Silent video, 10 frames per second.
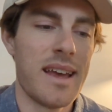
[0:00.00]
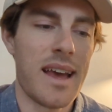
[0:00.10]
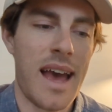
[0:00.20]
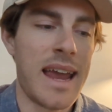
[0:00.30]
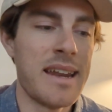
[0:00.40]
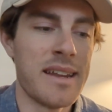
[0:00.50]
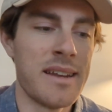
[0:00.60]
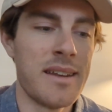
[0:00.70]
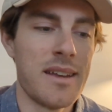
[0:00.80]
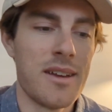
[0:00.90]

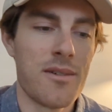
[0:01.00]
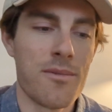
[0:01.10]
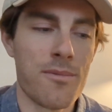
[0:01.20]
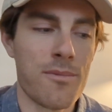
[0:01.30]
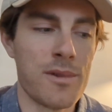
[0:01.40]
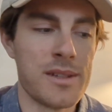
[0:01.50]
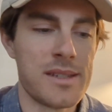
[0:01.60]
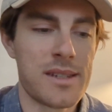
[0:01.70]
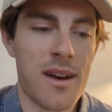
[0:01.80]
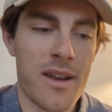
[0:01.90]
Hayden
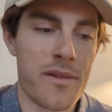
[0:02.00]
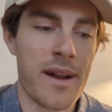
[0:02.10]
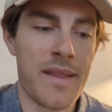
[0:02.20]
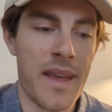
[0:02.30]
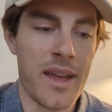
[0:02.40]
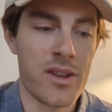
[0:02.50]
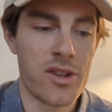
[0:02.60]
was kind of around there, and